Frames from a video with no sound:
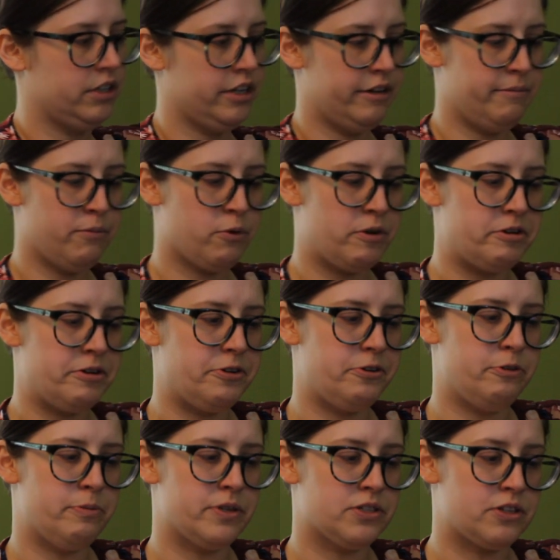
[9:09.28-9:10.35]
embroidery
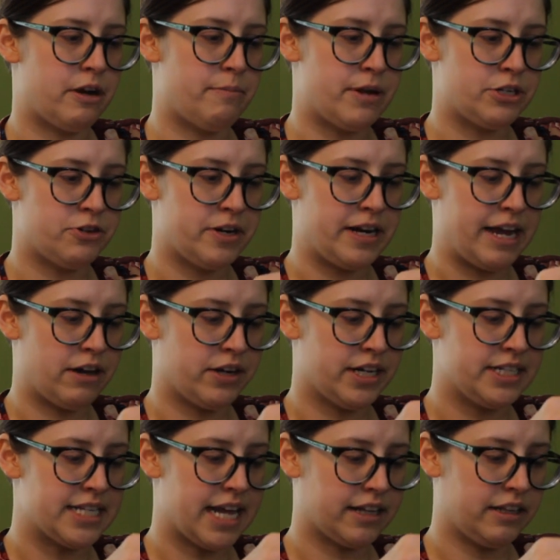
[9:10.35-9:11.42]
hoop and start measuring out
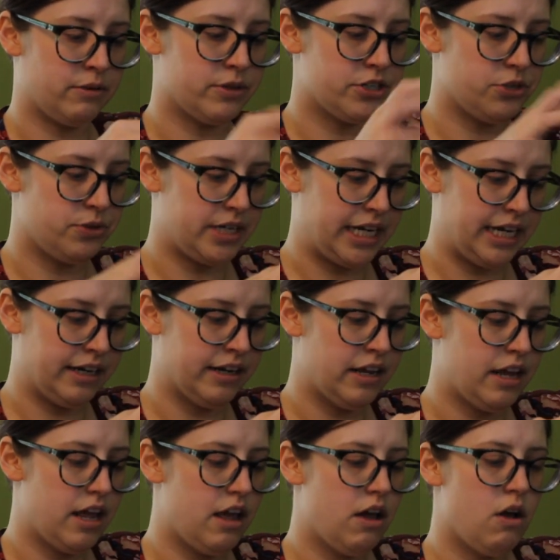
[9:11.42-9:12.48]
exactly what you need.
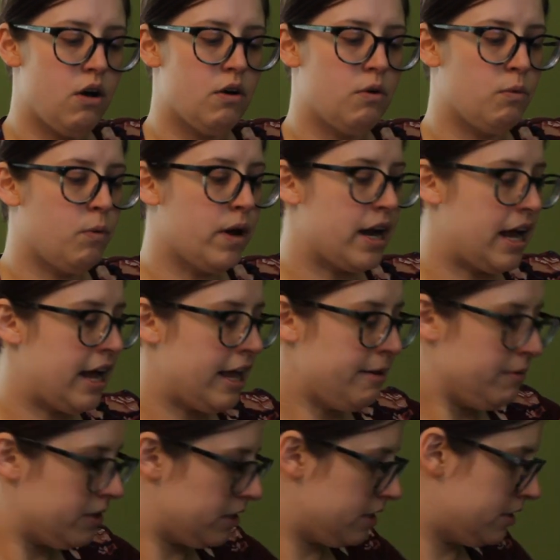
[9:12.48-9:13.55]
What
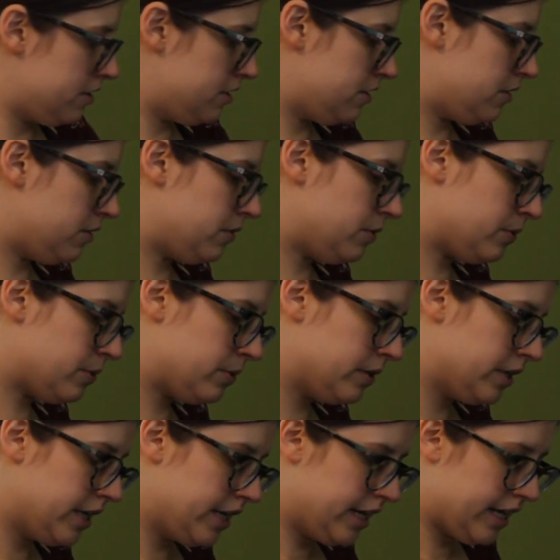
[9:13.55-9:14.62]
I'm going to do
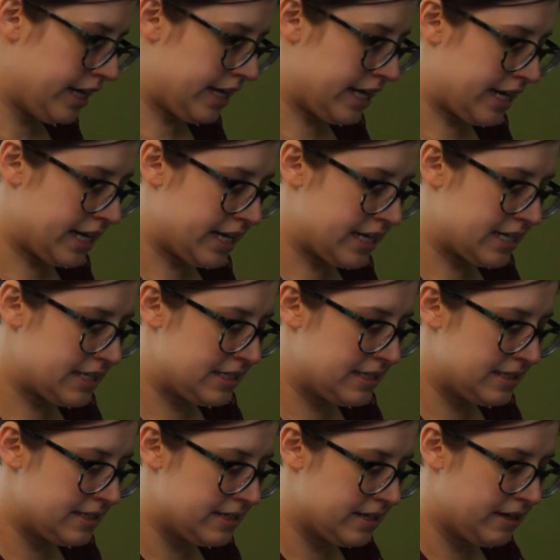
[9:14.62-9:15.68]

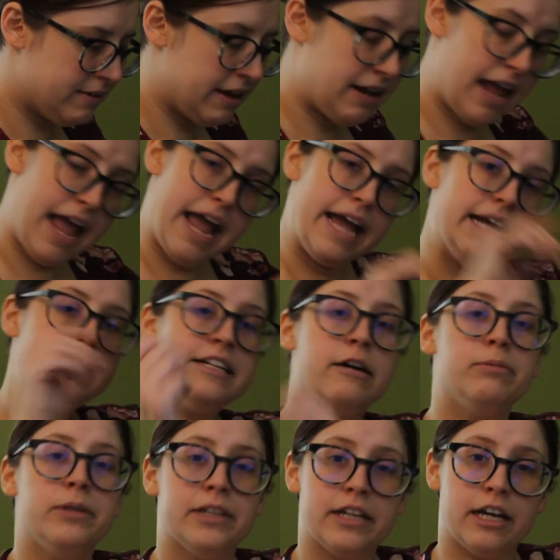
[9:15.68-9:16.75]
is
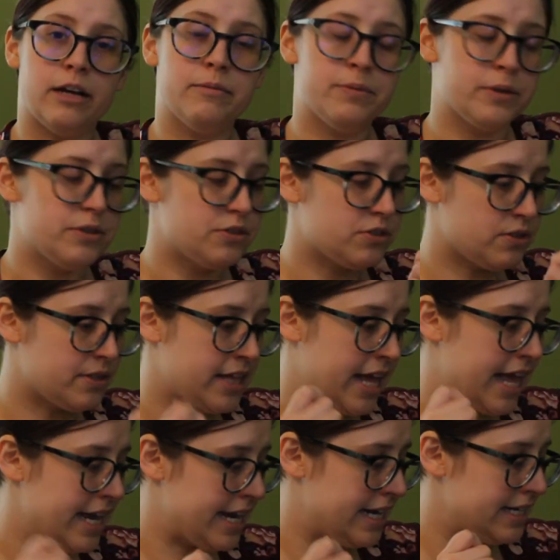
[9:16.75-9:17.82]
double it up so
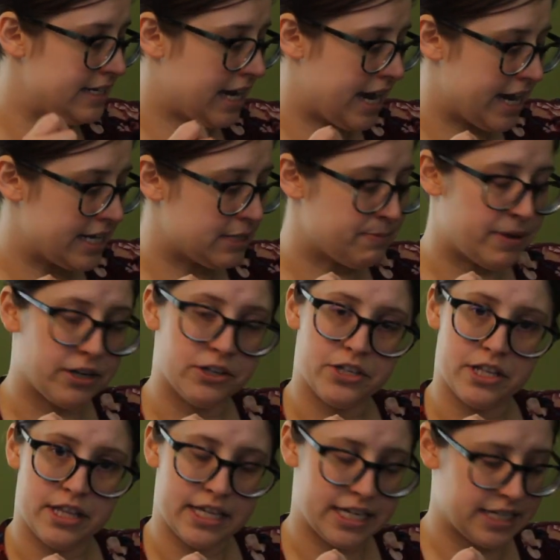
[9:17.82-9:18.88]
that it ties better
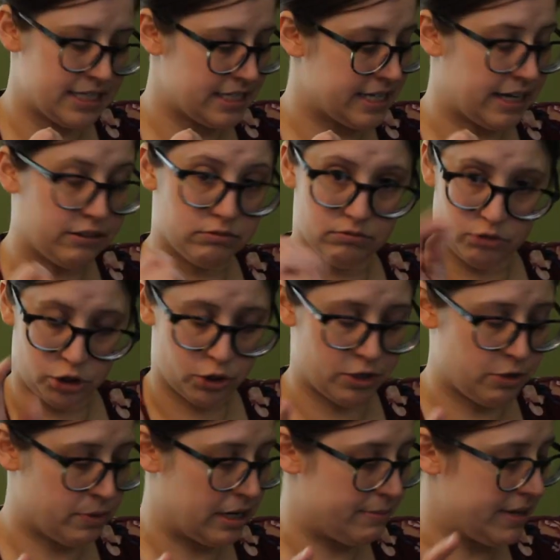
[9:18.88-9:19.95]
to this, and I'll show
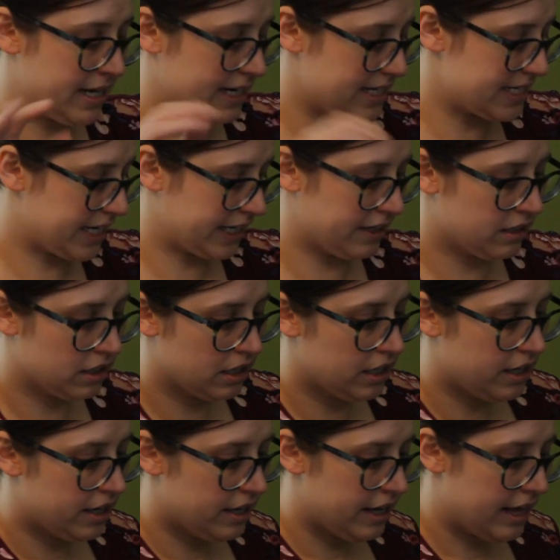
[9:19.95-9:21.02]
you what I mean in a second.
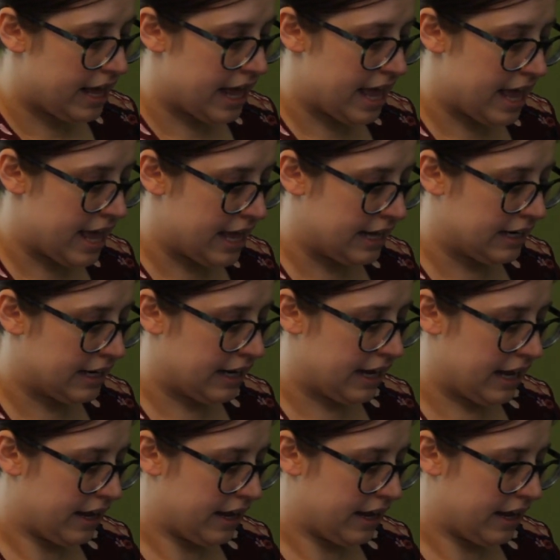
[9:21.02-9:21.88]
And